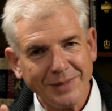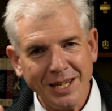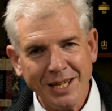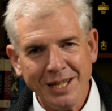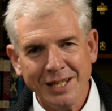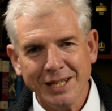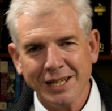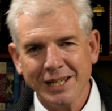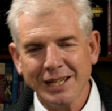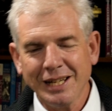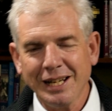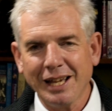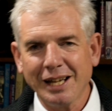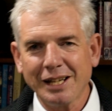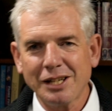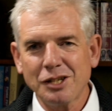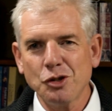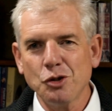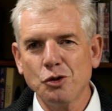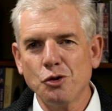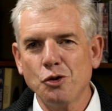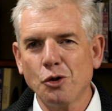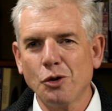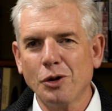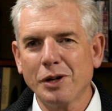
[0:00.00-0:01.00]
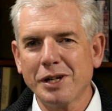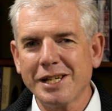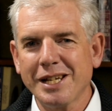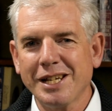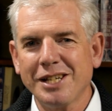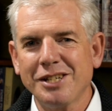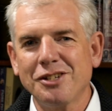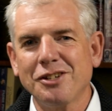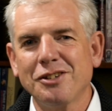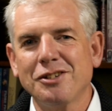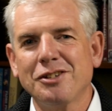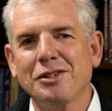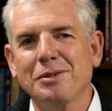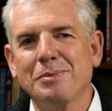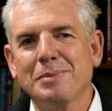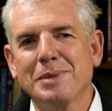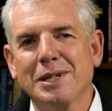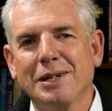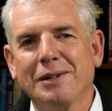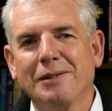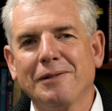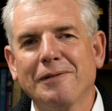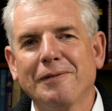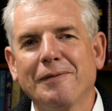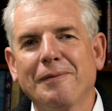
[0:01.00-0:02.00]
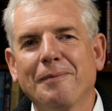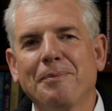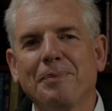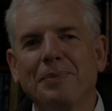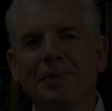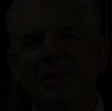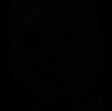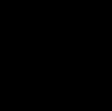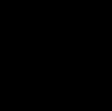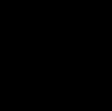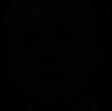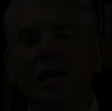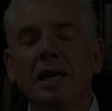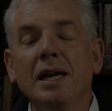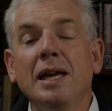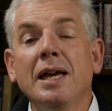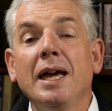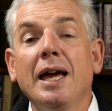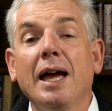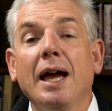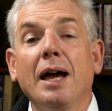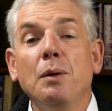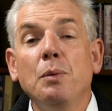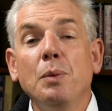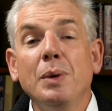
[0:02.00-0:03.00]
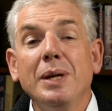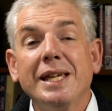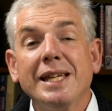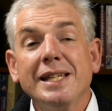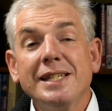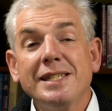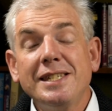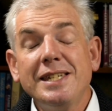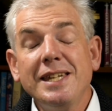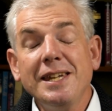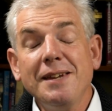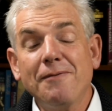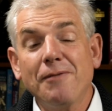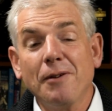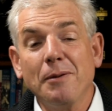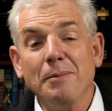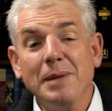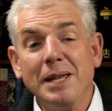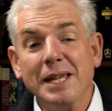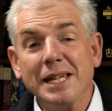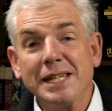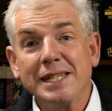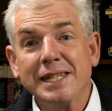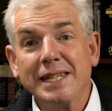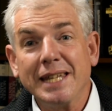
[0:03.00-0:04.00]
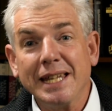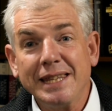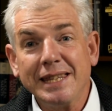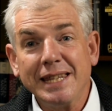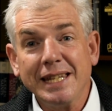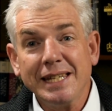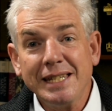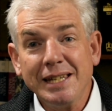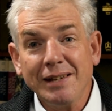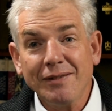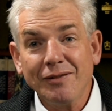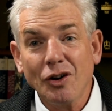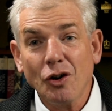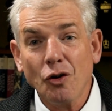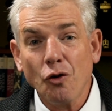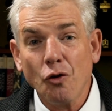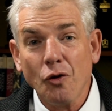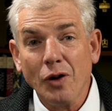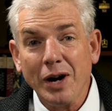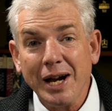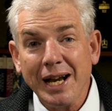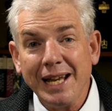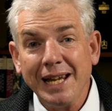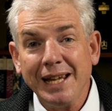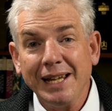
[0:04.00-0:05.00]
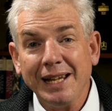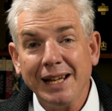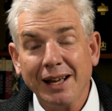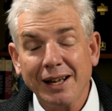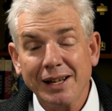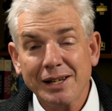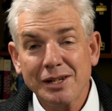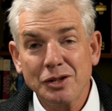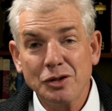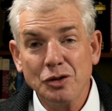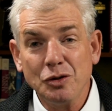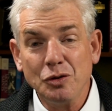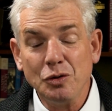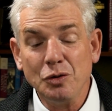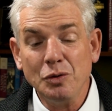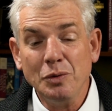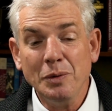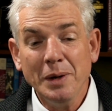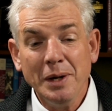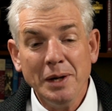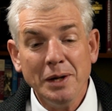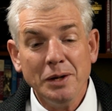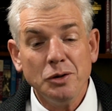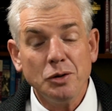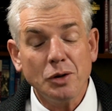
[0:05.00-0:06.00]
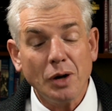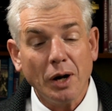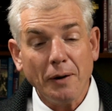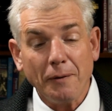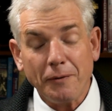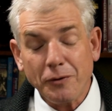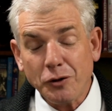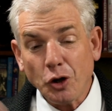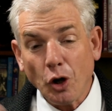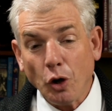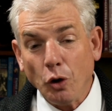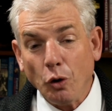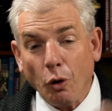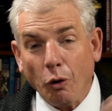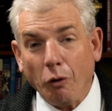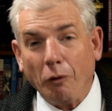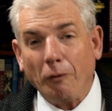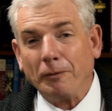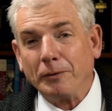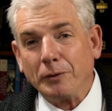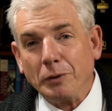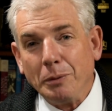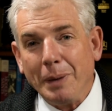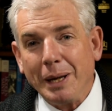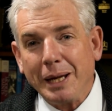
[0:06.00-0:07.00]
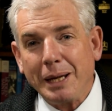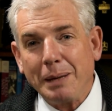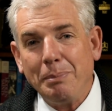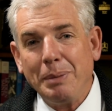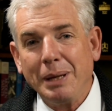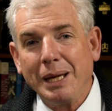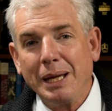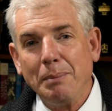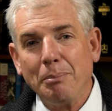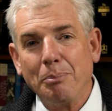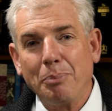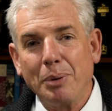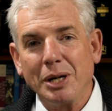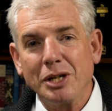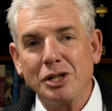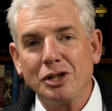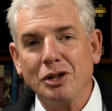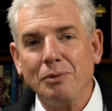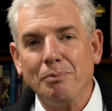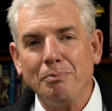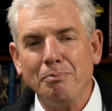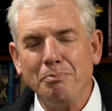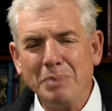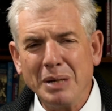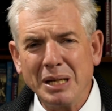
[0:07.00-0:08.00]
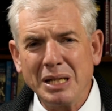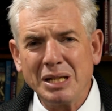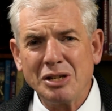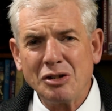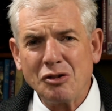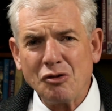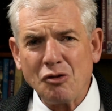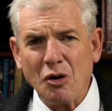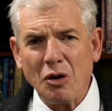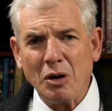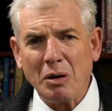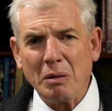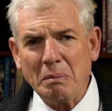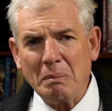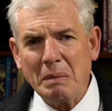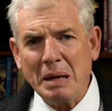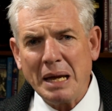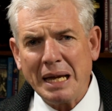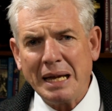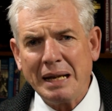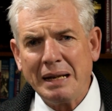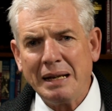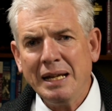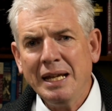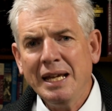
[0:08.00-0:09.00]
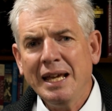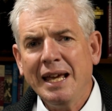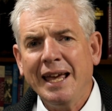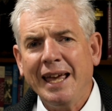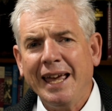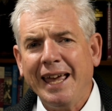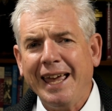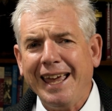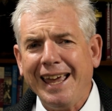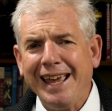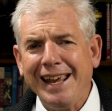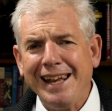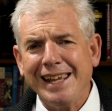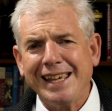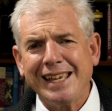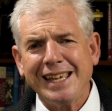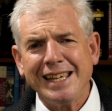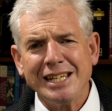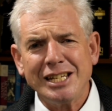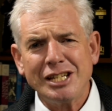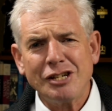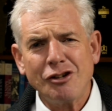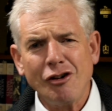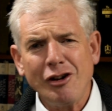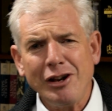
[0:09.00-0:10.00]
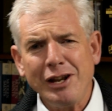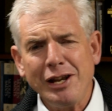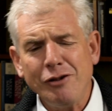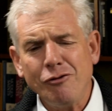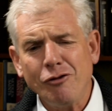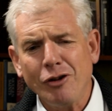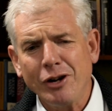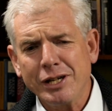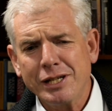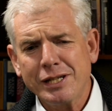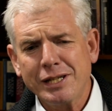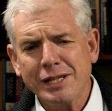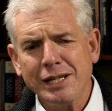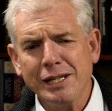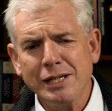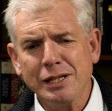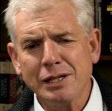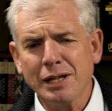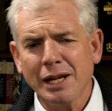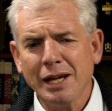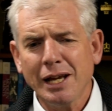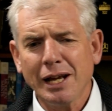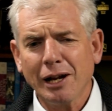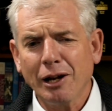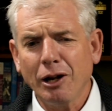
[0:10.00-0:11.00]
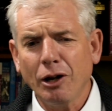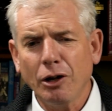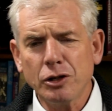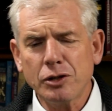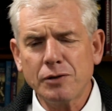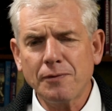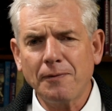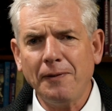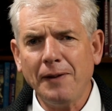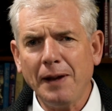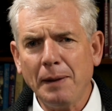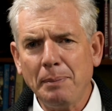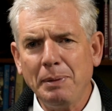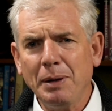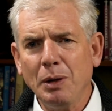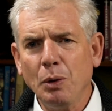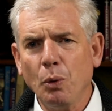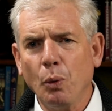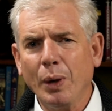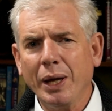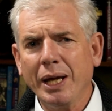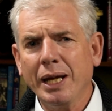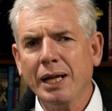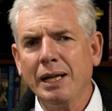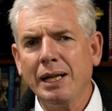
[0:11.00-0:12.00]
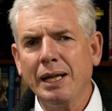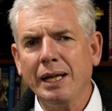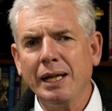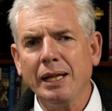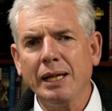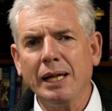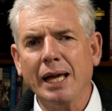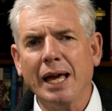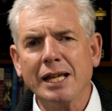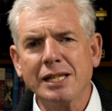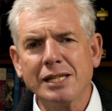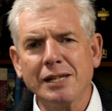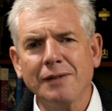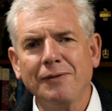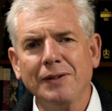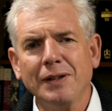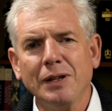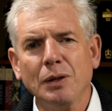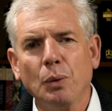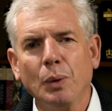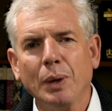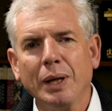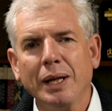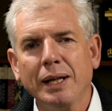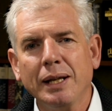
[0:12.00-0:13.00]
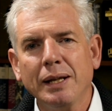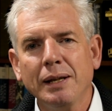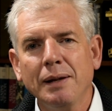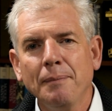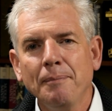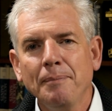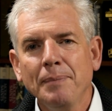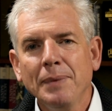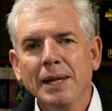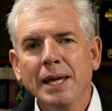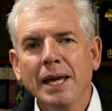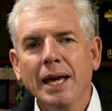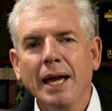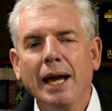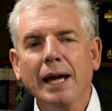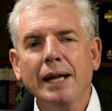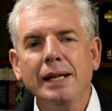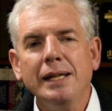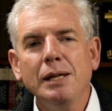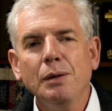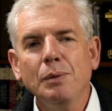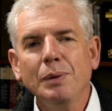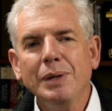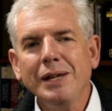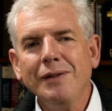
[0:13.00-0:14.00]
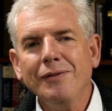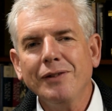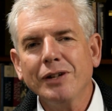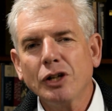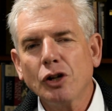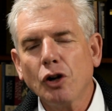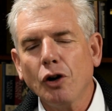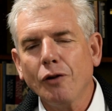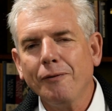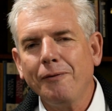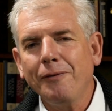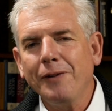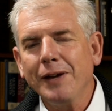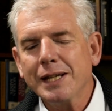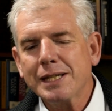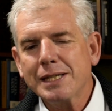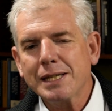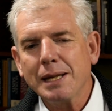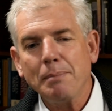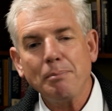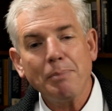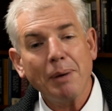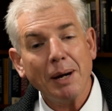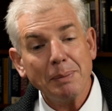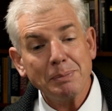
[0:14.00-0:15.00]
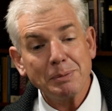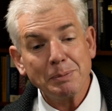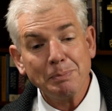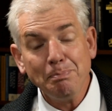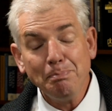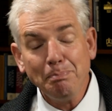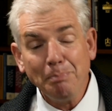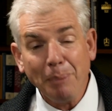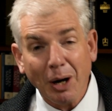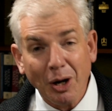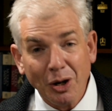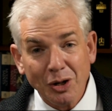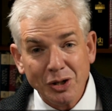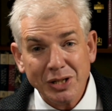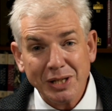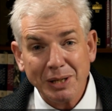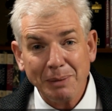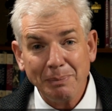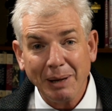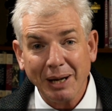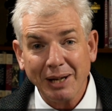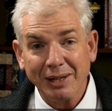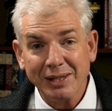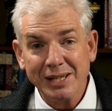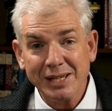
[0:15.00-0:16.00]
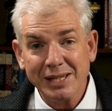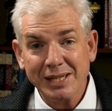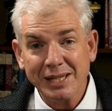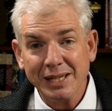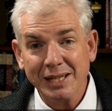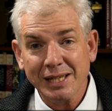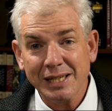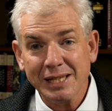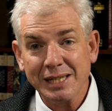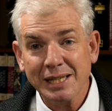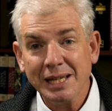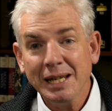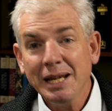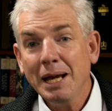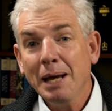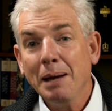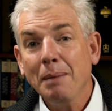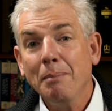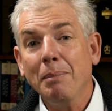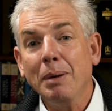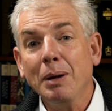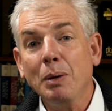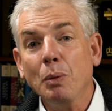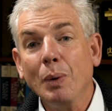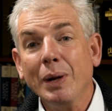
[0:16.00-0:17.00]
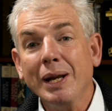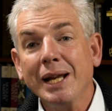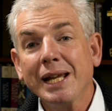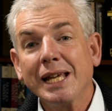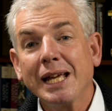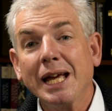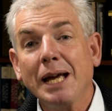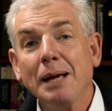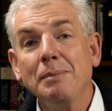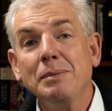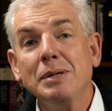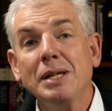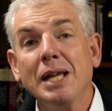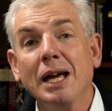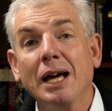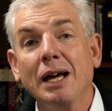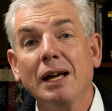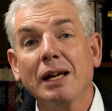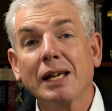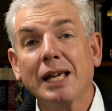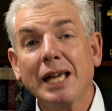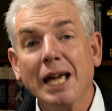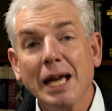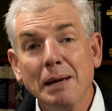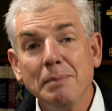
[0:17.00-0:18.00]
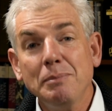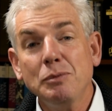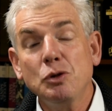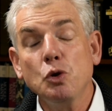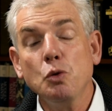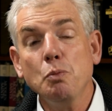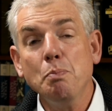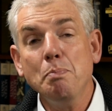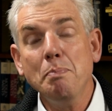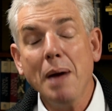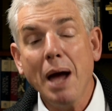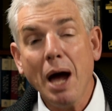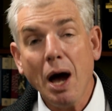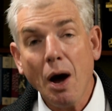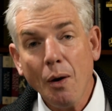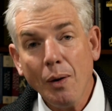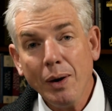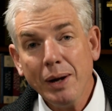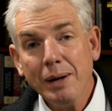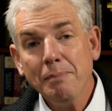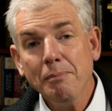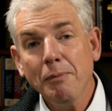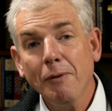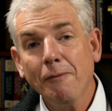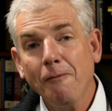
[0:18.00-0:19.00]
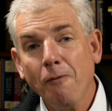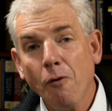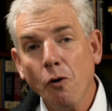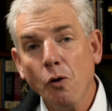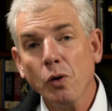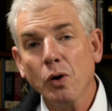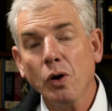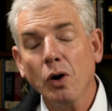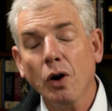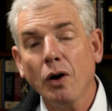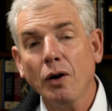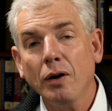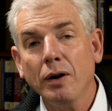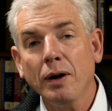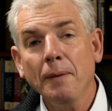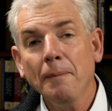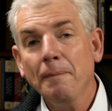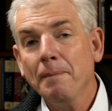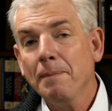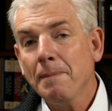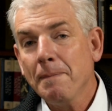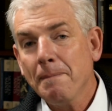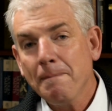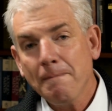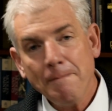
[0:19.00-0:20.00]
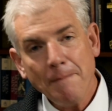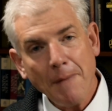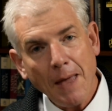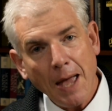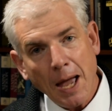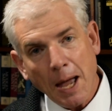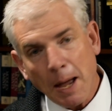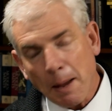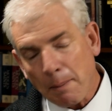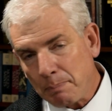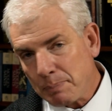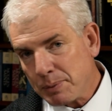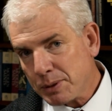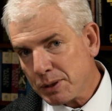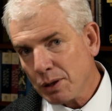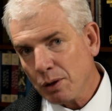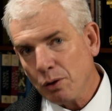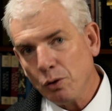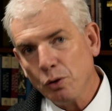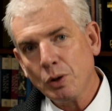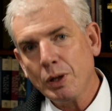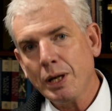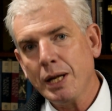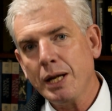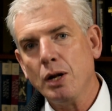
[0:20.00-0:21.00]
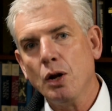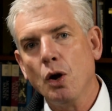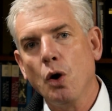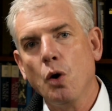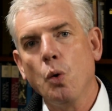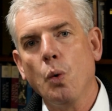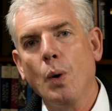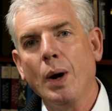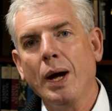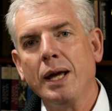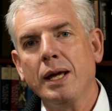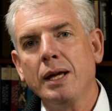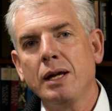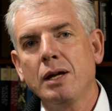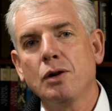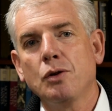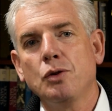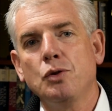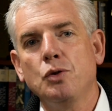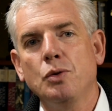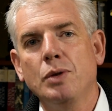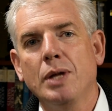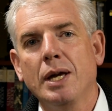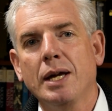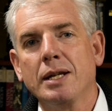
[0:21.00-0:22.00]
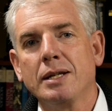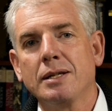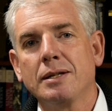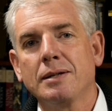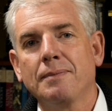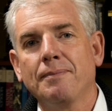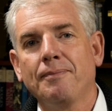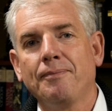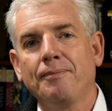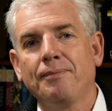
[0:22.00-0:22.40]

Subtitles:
He didn't like to draw attention to himself. And we can see from this that the devil really likes to kind of show off, to make a big impression. Big, strong man, elegantly dressed, his clothes flapping weirdly as if in the wind, and he would even confess and perhaps boast about his sins, but when it came to bowing before God, absolutely no way he could do that.